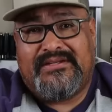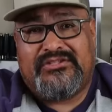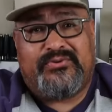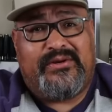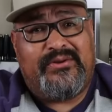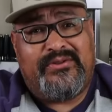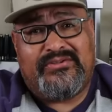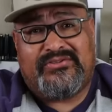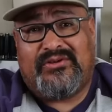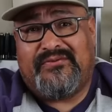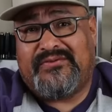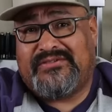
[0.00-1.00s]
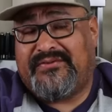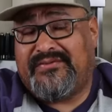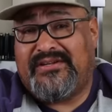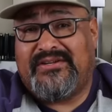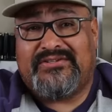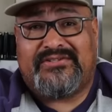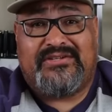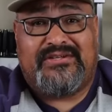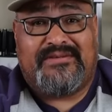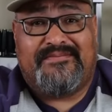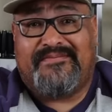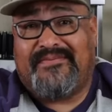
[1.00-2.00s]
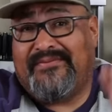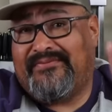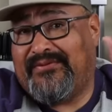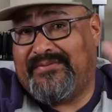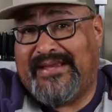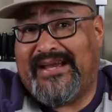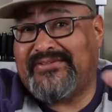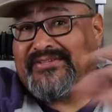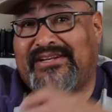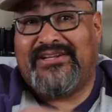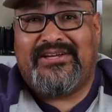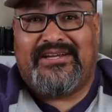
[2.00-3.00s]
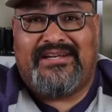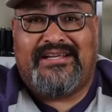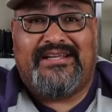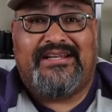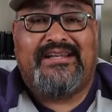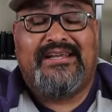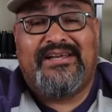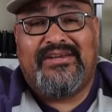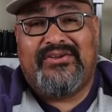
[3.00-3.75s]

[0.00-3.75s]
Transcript: So I know on the surface, everything looks good from the outside looking in.